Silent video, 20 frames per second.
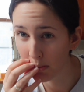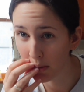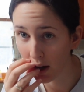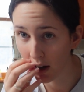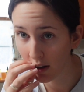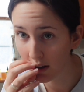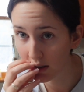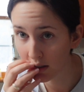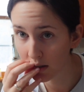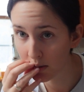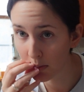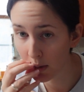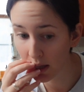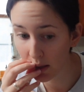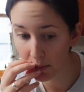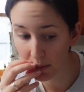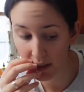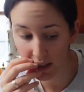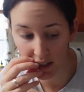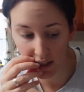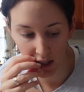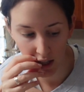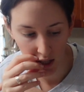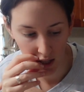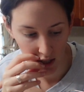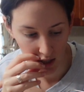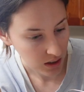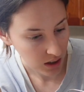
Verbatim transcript: bucks maybe.